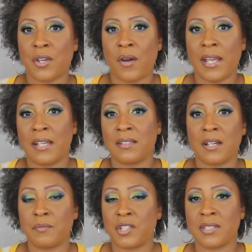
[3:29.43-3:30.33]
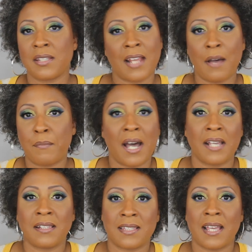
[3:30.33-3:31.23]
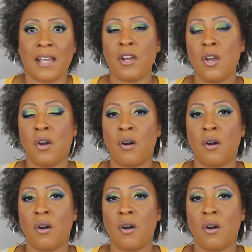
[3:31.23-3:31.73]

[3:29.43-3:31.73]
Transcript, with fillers: So I end up just not buying the set,